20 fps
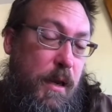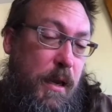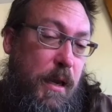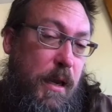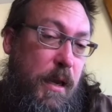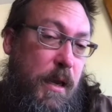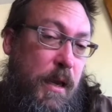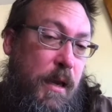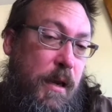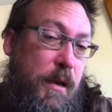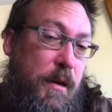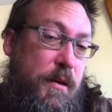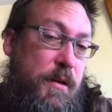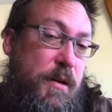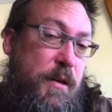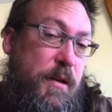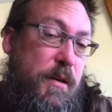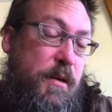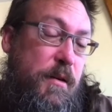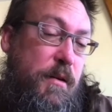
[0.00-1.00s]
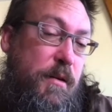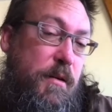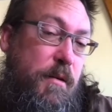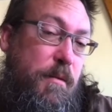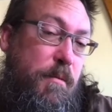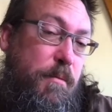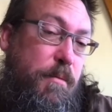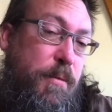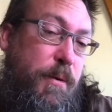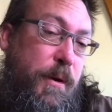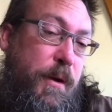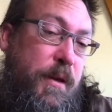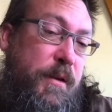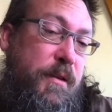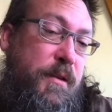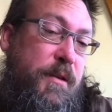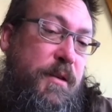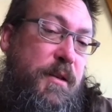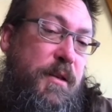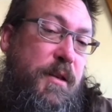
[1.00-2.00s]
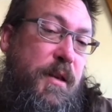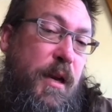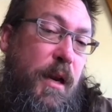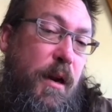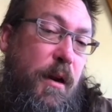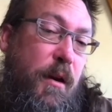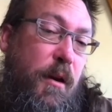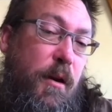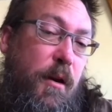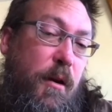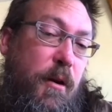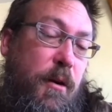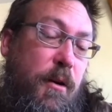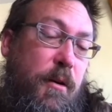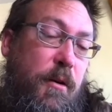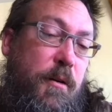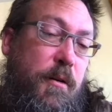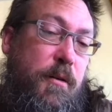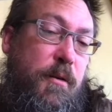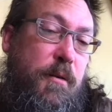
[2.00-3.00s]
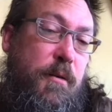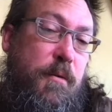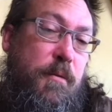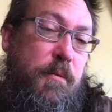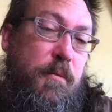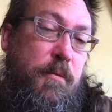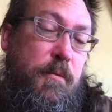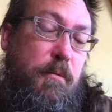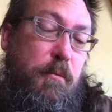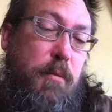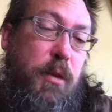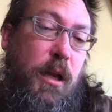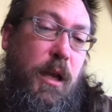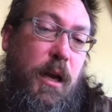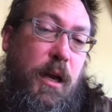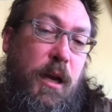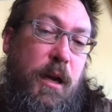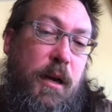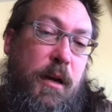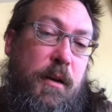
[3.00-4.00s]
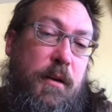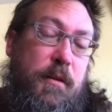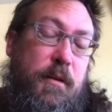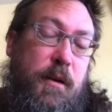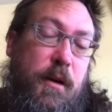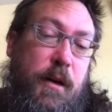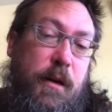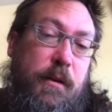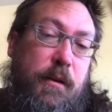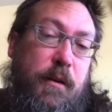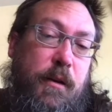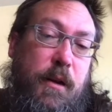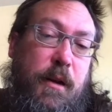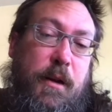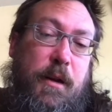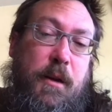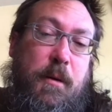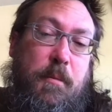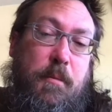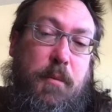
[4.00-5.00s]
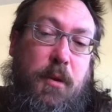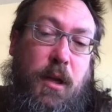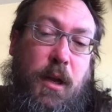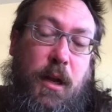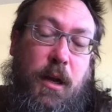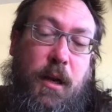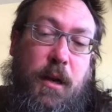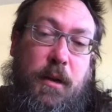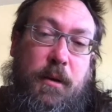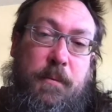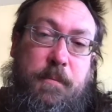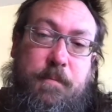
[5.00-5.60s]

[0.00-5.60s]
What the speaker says: it prints error blah on line blah